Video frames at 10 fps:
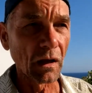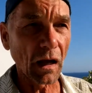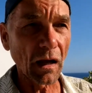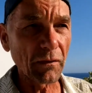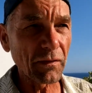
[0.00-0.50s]

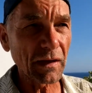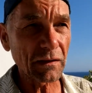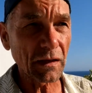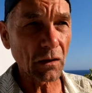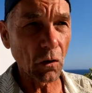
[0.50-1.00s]
I think
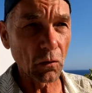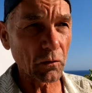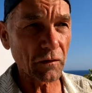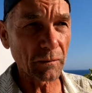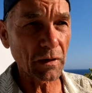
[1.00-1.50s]
the
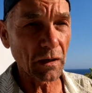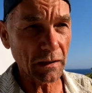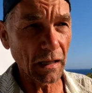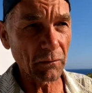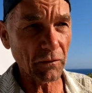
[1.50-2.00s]
local SIM card
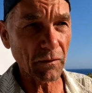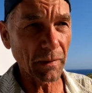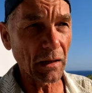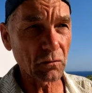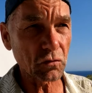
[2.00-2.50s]
again was
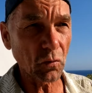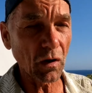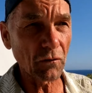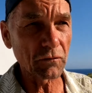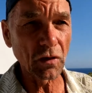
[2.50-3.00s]
about
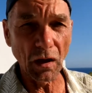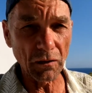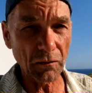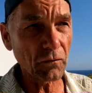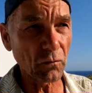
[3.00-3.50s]

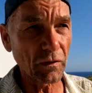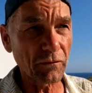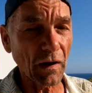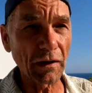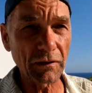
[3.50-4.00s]
$12 with
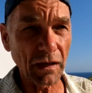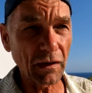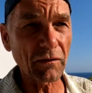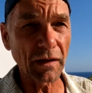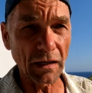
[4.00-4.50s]
5
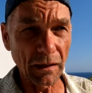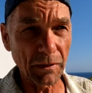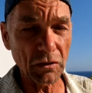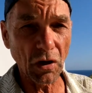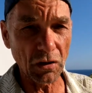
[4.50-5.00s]
gigs and
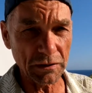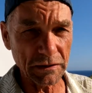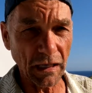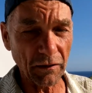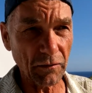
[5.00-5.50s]
unlimited call and
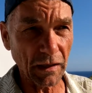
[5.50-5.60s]
text,